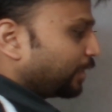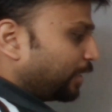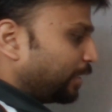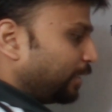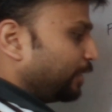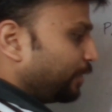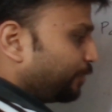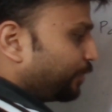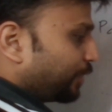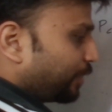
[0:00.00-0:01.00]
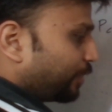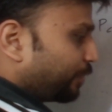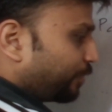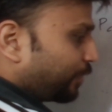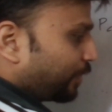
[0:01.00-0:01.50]
And
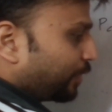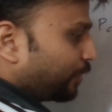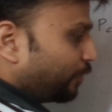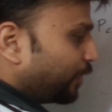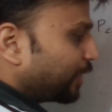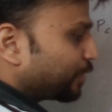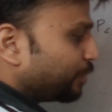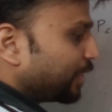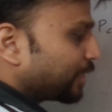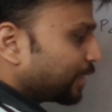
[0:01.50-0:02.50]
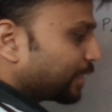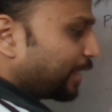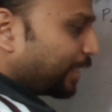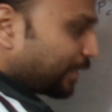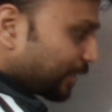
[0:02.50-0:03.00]
what this means is
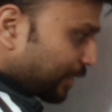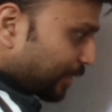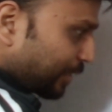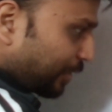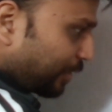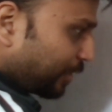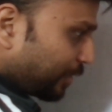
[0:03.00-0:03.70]
that this is the